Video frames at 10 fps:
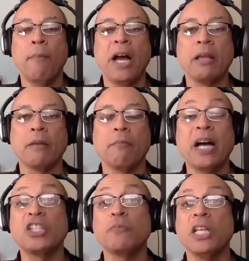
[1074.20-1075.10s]

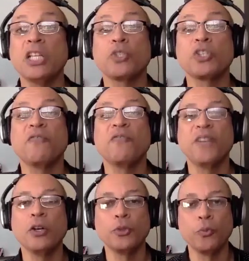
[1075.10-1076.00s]
My speech was
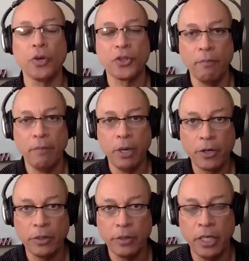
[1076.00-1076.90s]
filled with
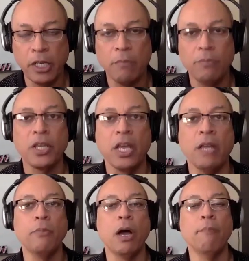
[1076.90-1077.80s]
American idioms
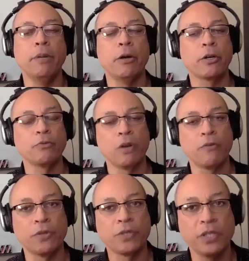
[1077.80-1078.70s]
and American
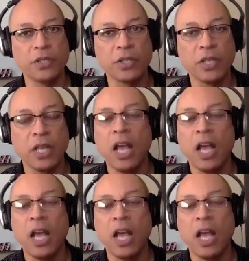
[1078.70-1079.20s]
references.